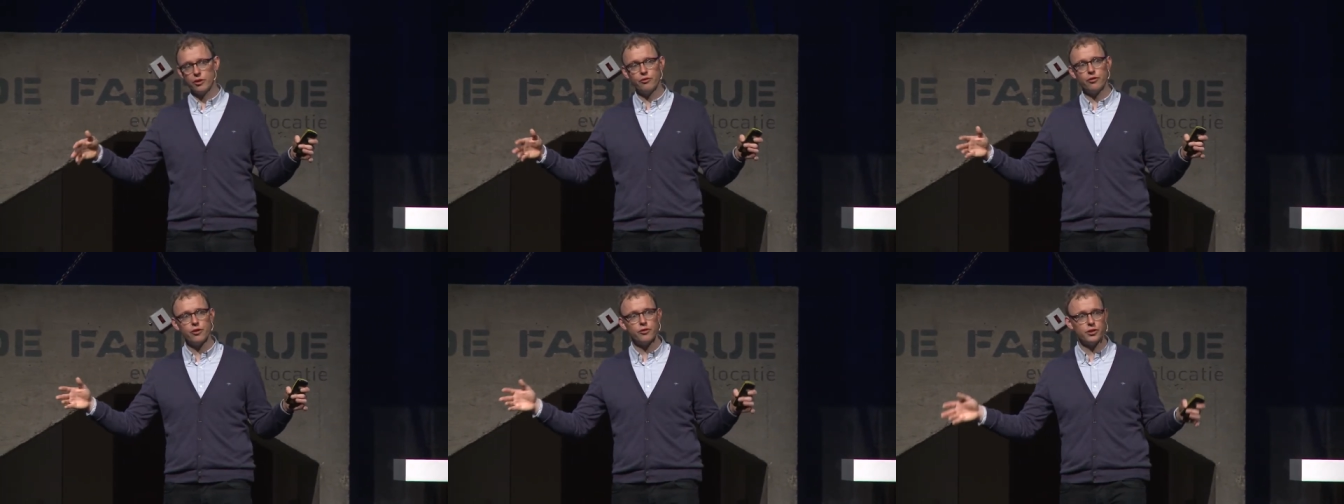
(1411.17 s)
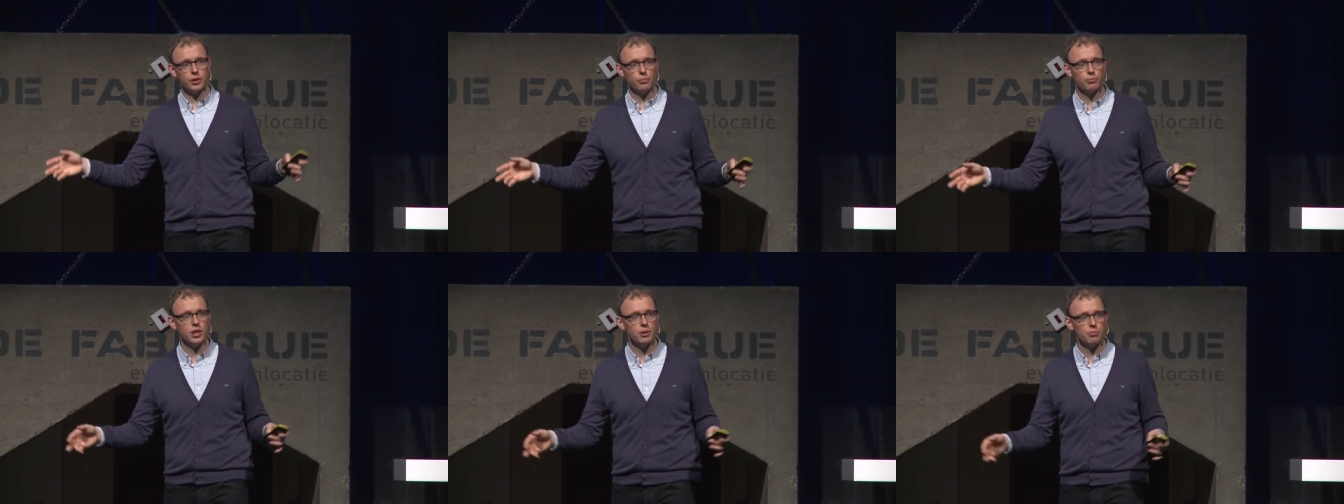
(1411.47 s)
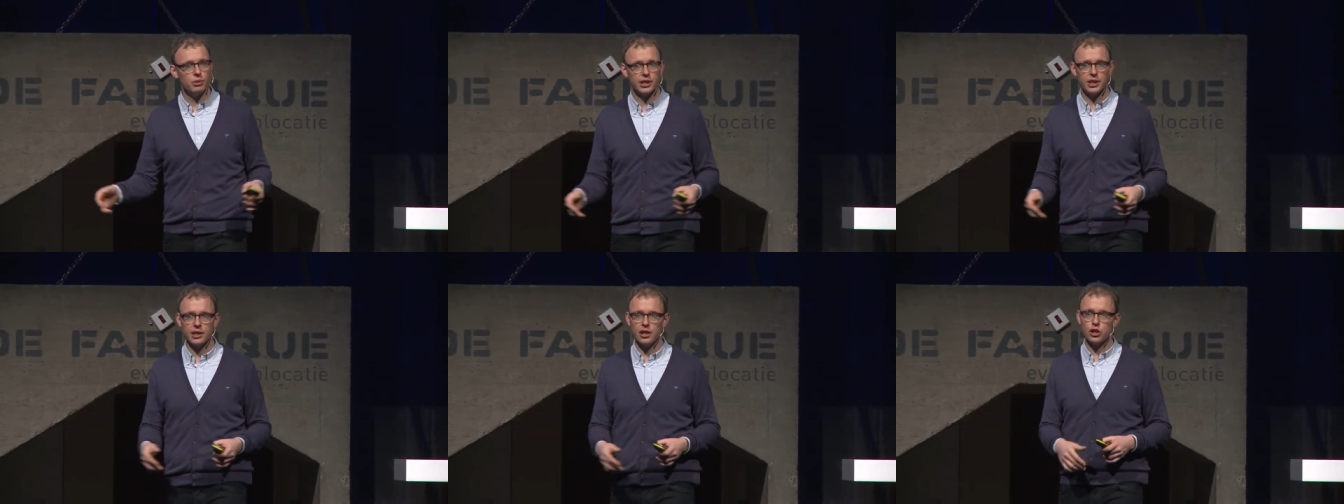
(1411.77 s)
50
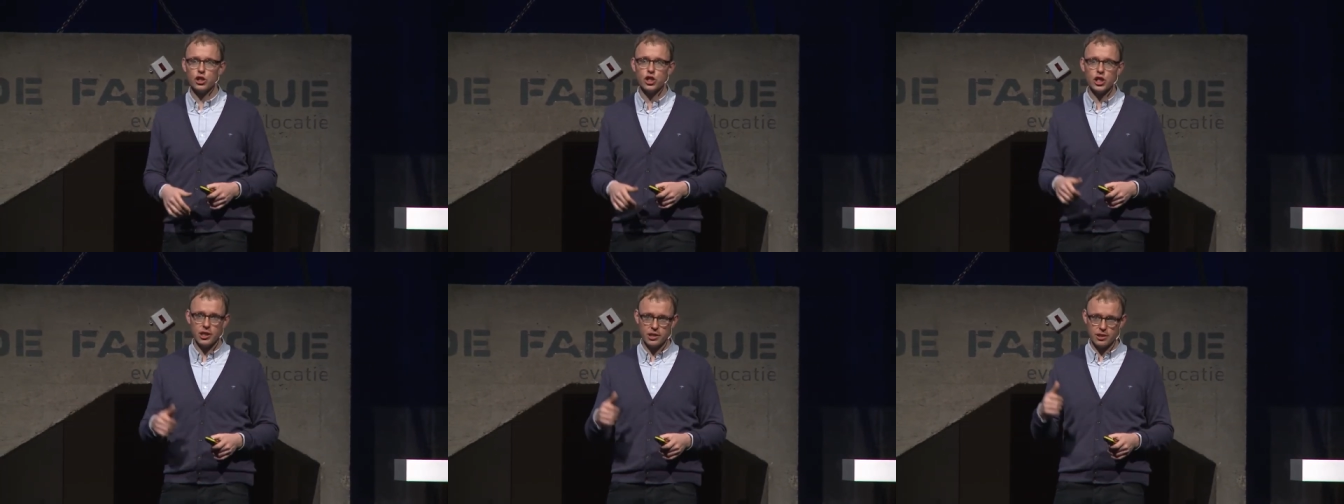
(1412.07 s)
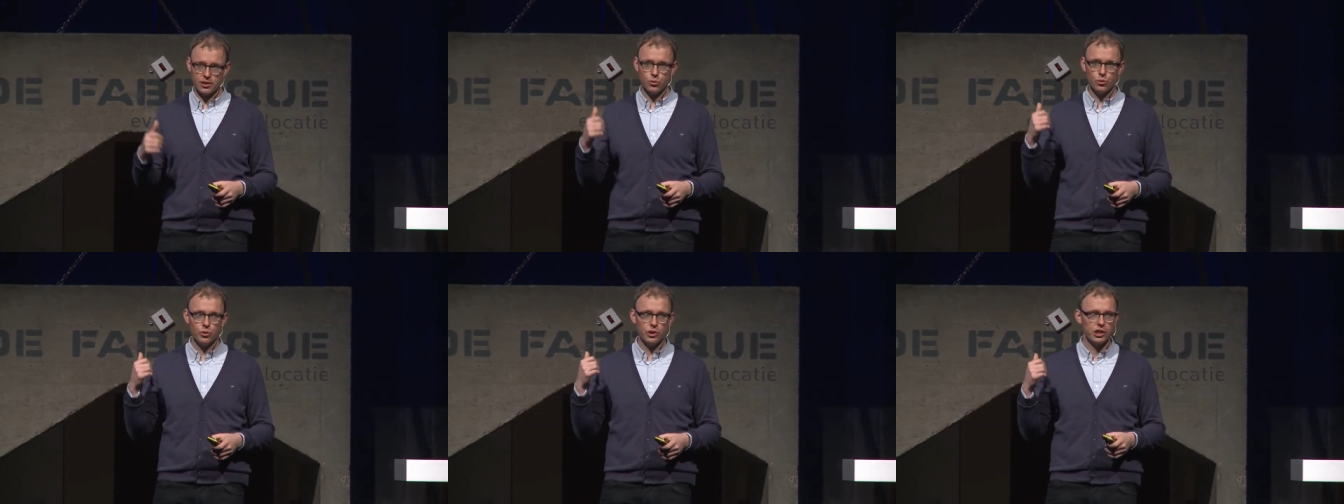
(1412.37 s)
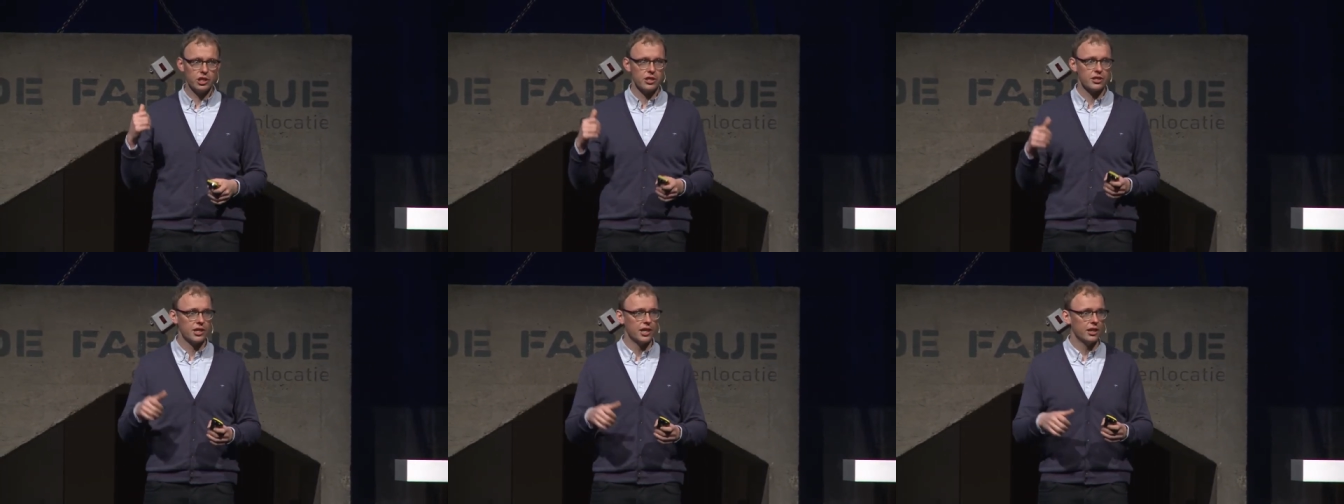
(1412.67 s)
people that are just
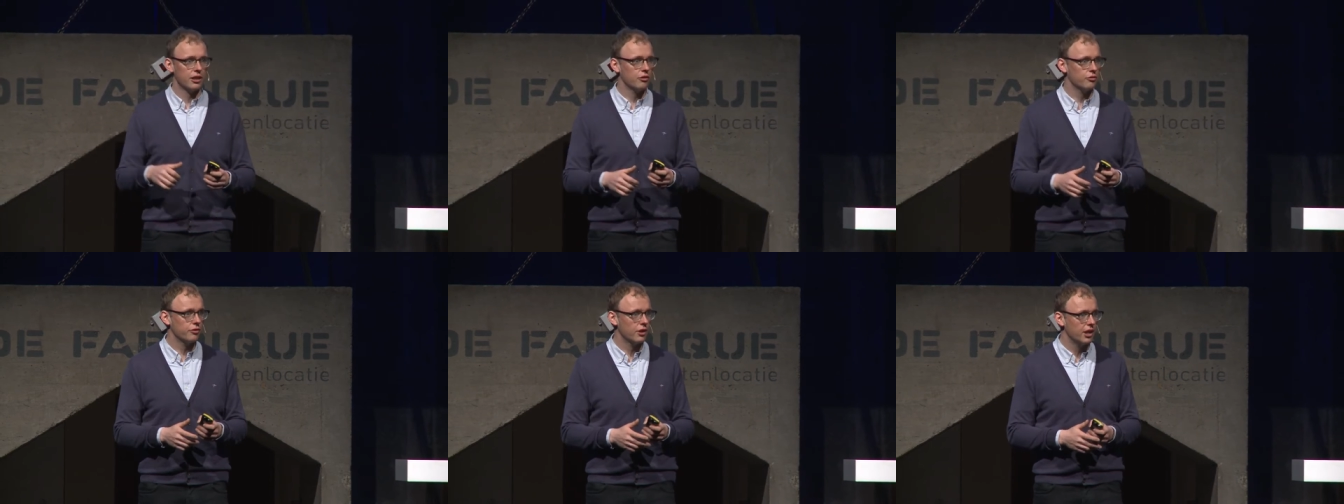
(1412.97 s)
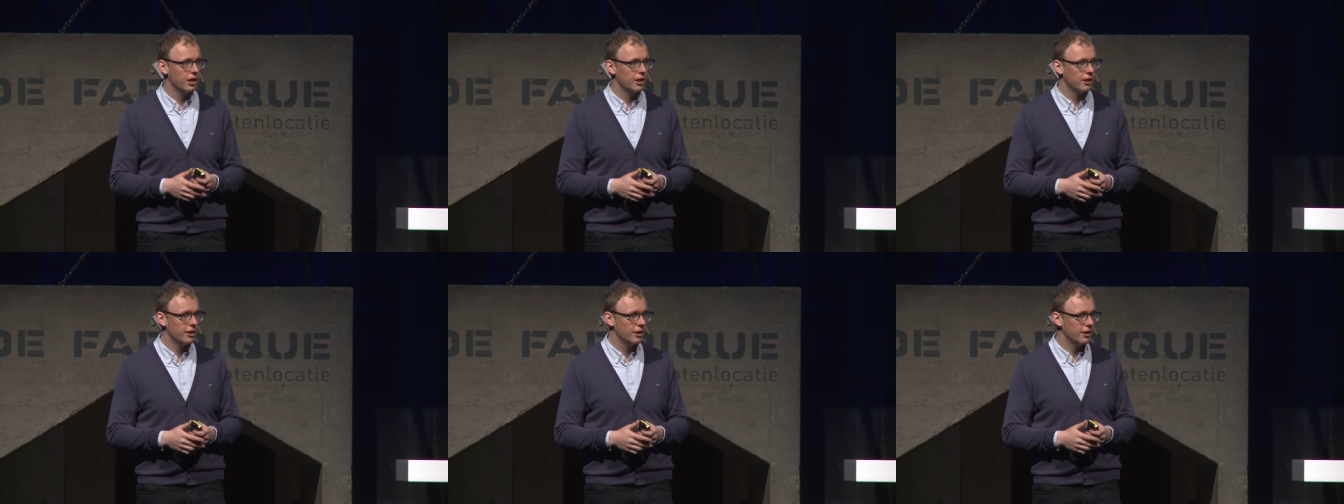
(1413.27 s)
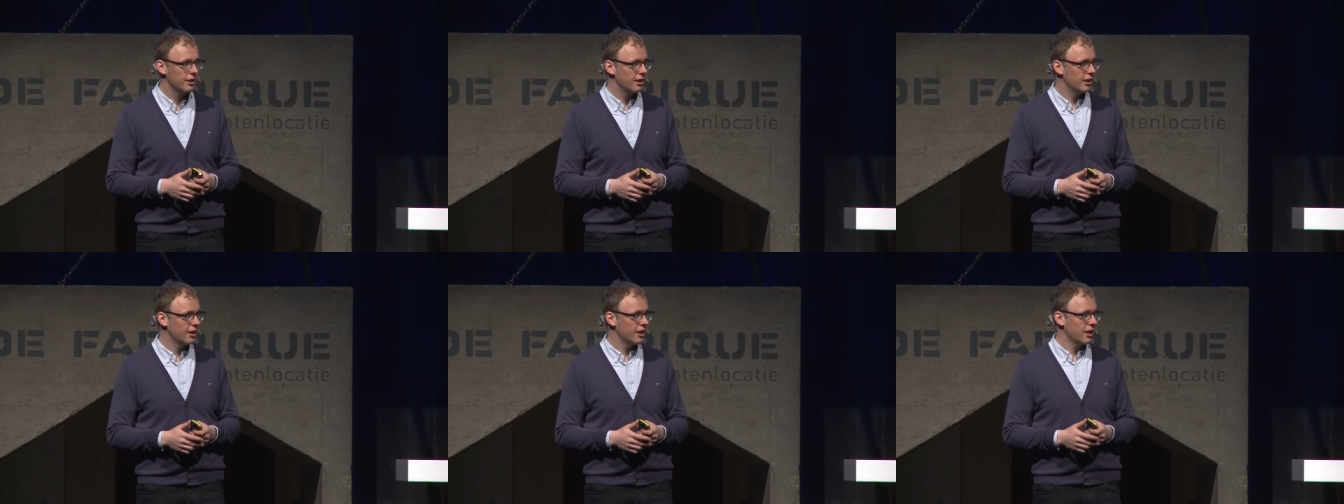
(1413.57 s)
doing this kind of uh,
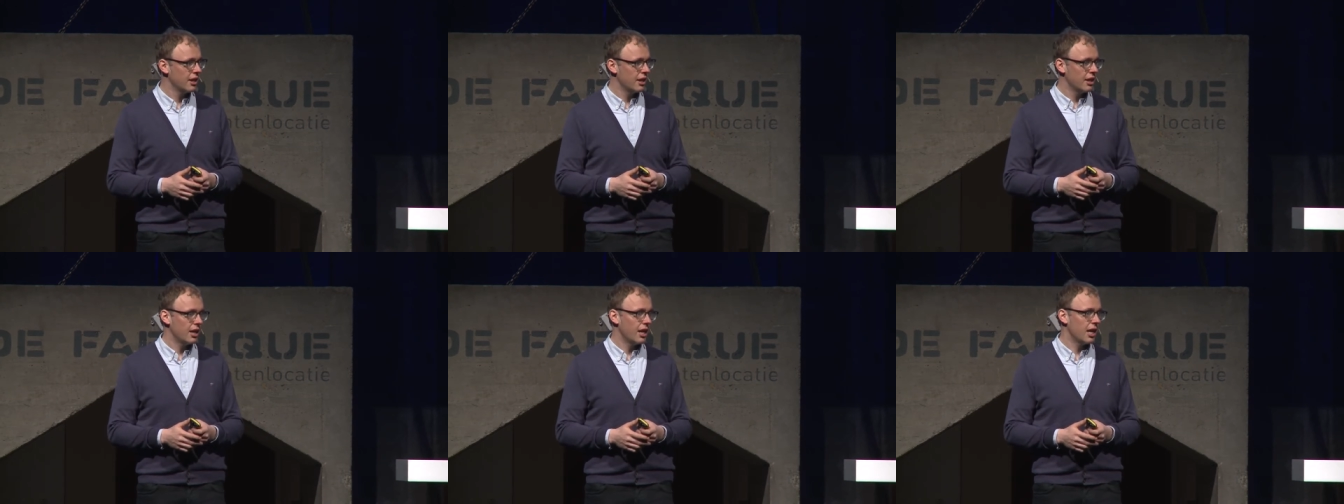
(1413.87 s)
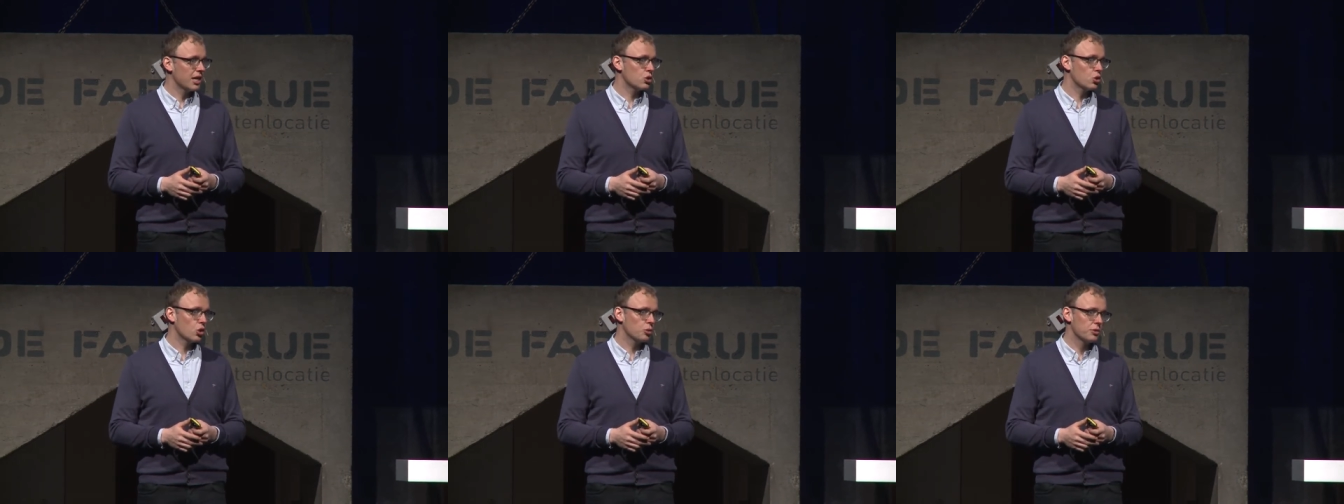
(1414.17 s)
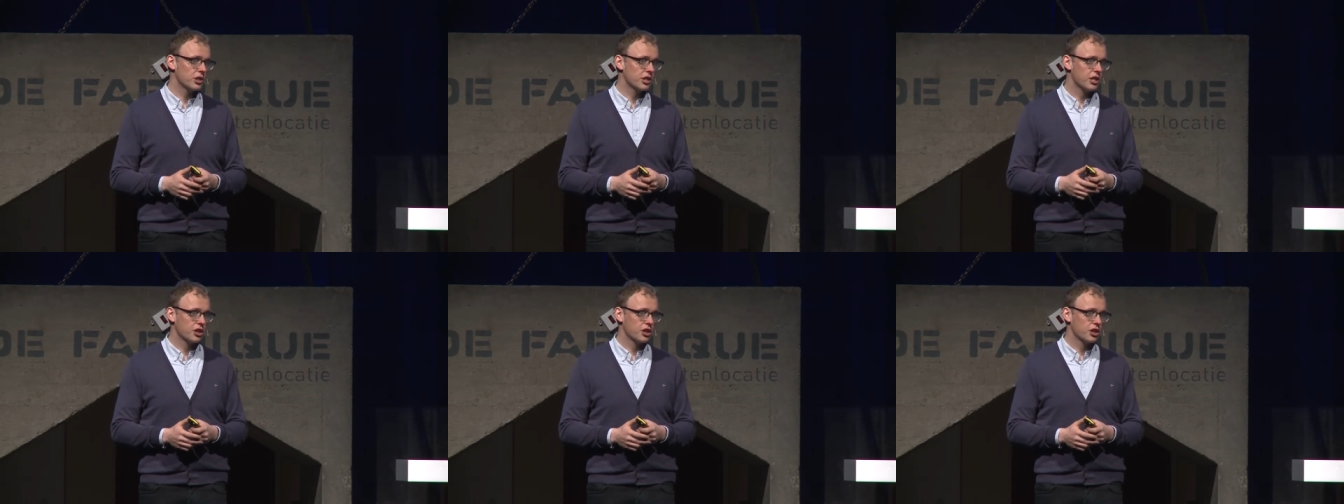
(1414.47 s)
assortment